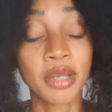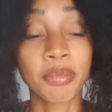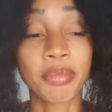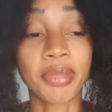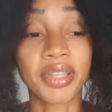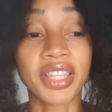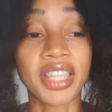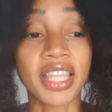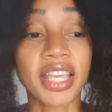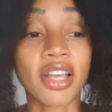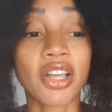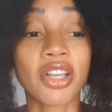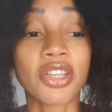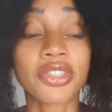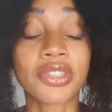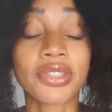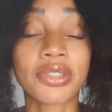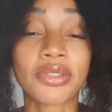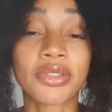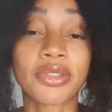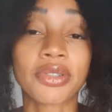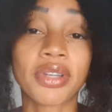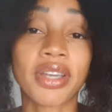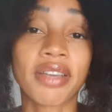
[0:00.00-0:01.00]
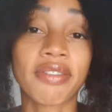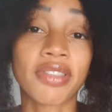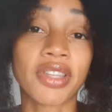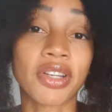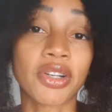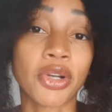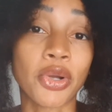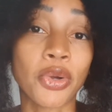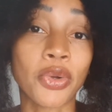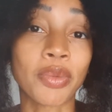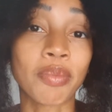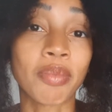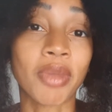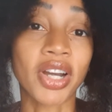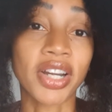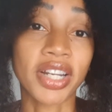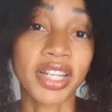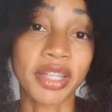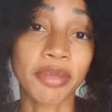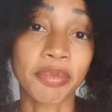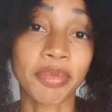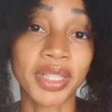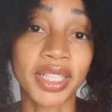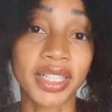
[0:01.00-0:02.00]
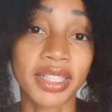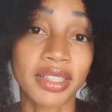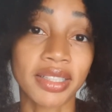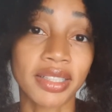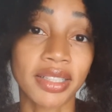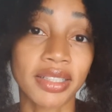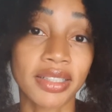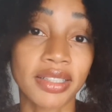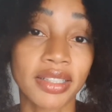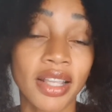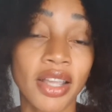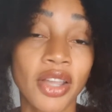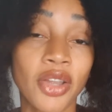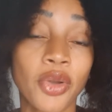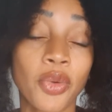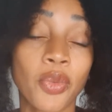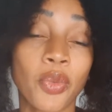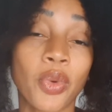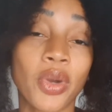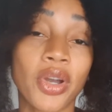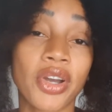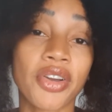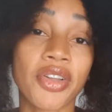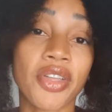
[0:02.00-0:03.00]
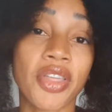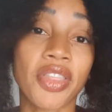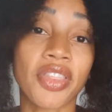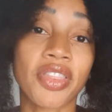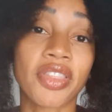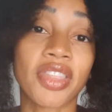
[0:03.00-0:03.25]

but they also do have their own marketplaces where